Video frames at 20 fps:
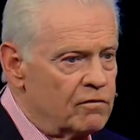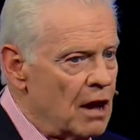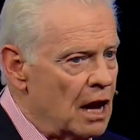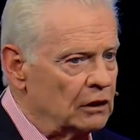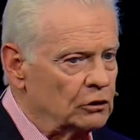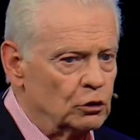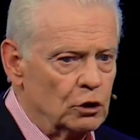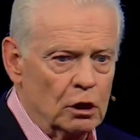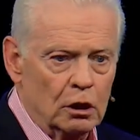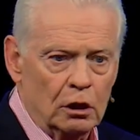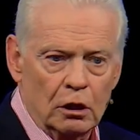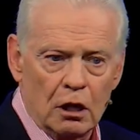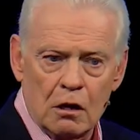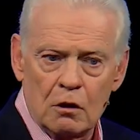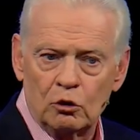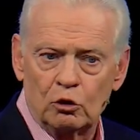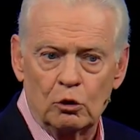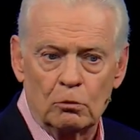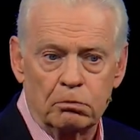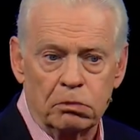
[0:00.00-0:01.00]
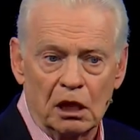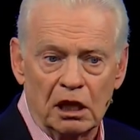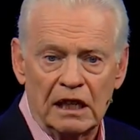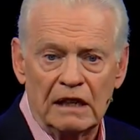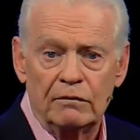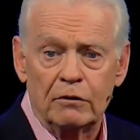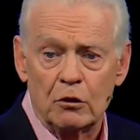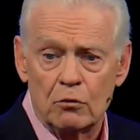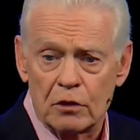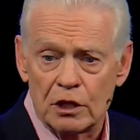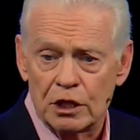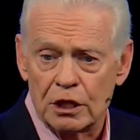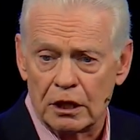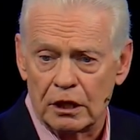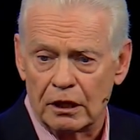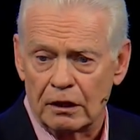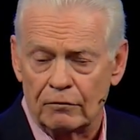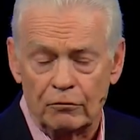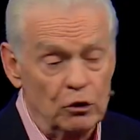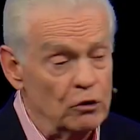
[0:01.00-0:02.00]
got to learn to believe and receive.